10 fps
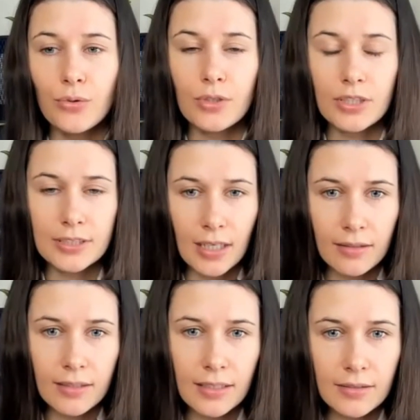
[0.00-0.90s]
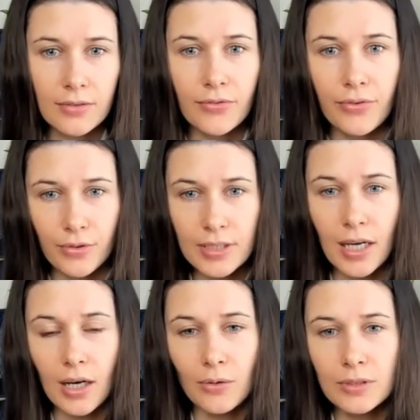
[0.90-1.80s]
your sun is in first
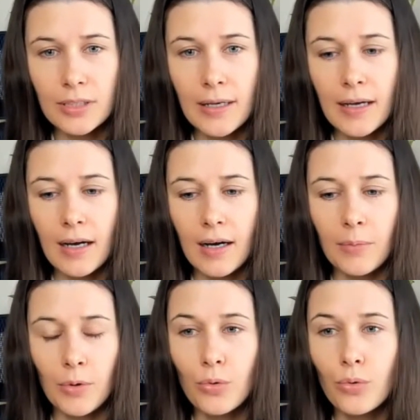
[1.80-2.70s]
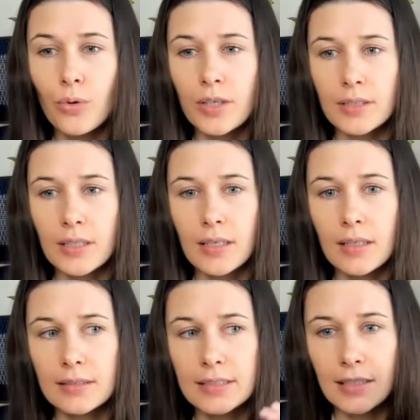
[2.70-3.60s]
house, um, or
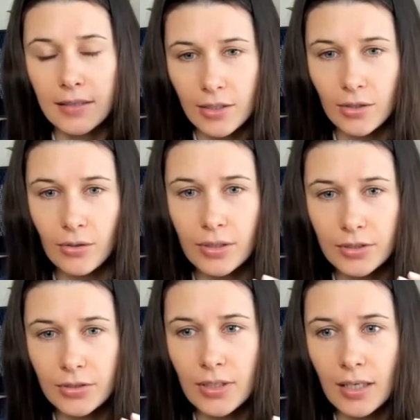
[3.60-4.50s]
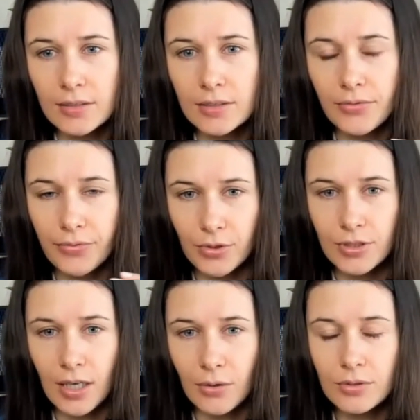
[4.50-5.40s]
the Leo is cross the
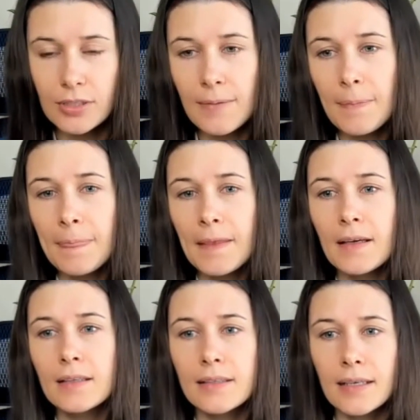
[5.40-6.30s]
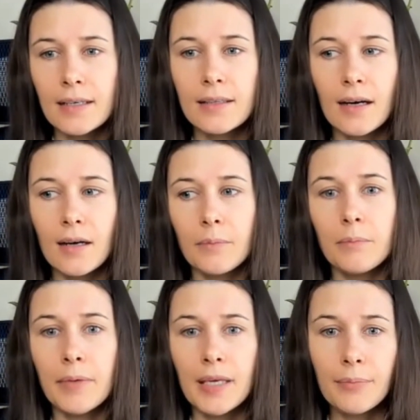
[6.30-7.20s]
first house, then um,
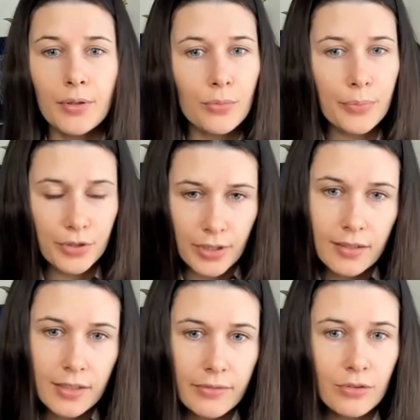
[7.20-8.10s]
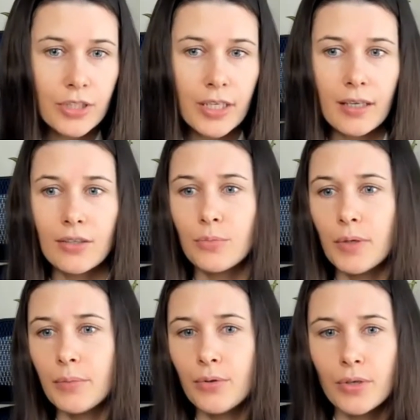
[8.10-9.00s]
maybe your personality will change.
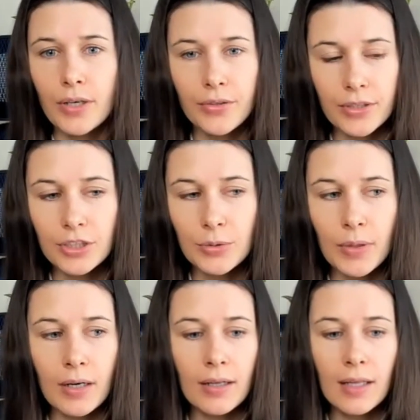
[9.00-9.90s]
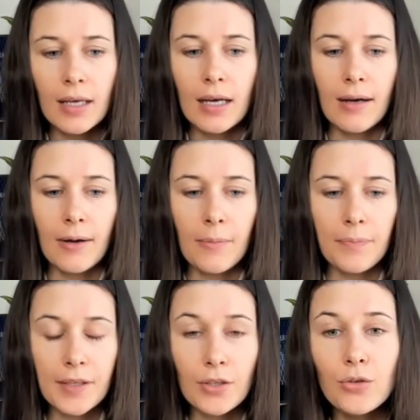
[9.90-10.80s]
Maybe your charisma,
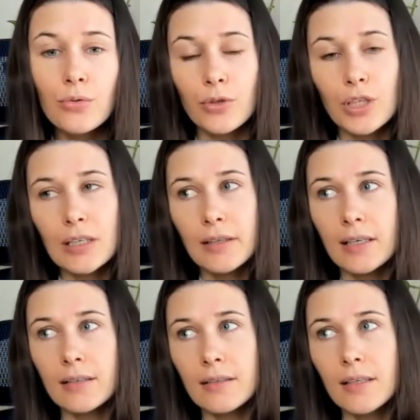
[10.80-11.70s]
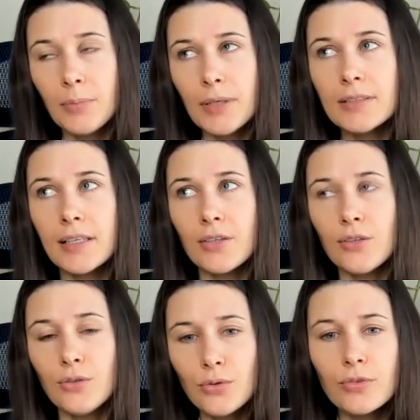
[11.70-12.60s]
um, you like it means like
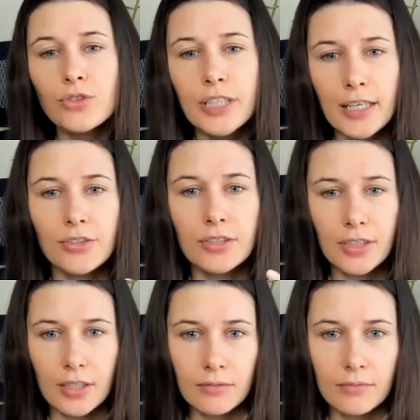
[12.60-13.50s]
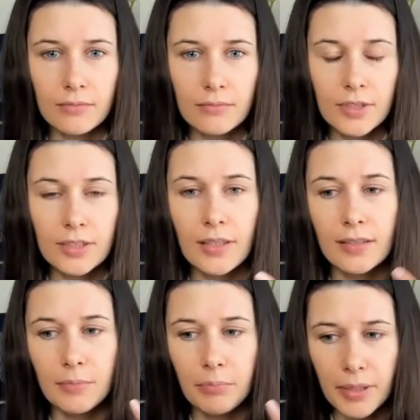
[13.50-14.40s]
you will change this year this
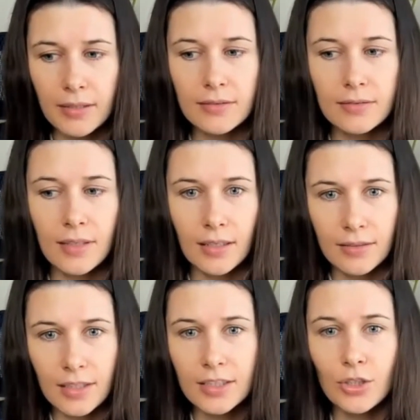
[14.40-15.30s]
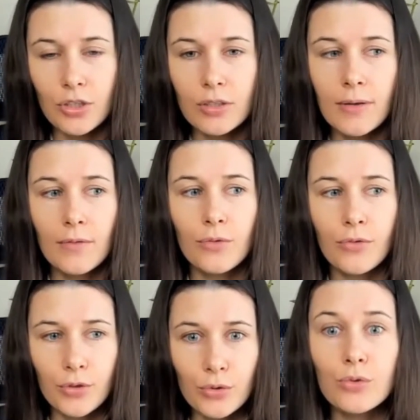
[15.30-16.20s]
like the biggest like this year
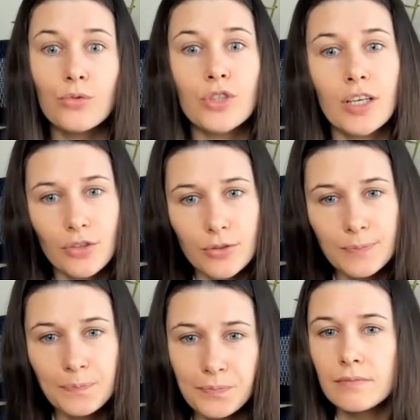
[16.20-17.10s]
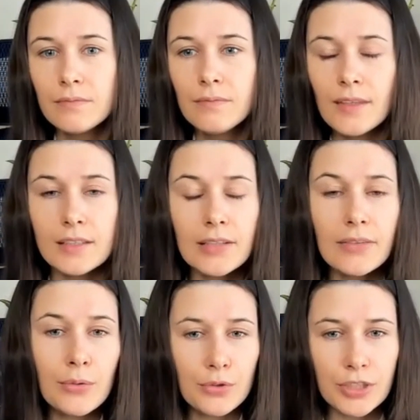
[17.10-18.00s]
for you to change
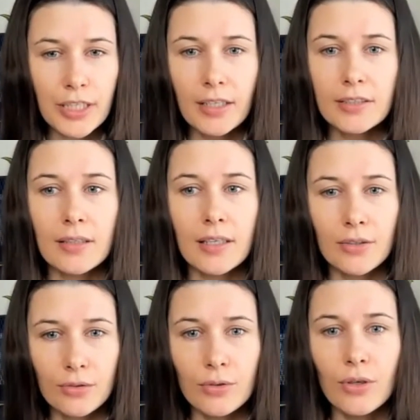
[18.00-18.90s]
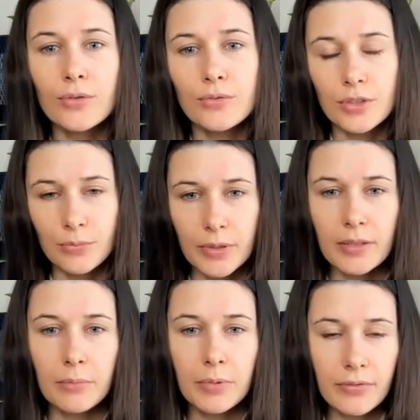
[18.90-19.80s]
something will change and like you go through the
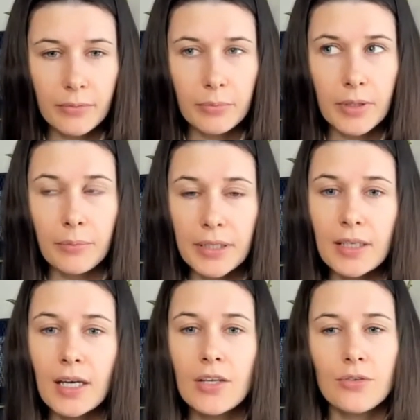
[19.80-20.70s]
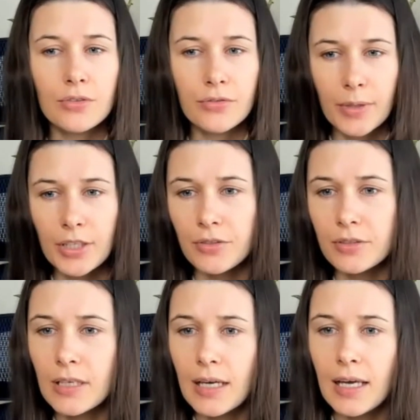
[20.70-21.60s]
big big uh, big
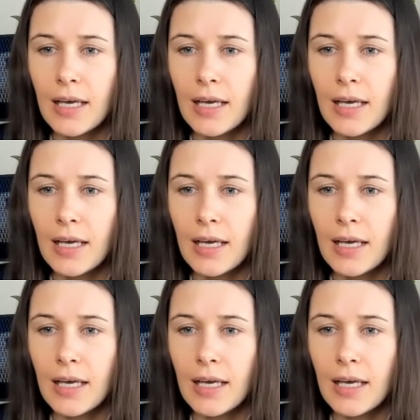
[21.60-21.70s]
transformations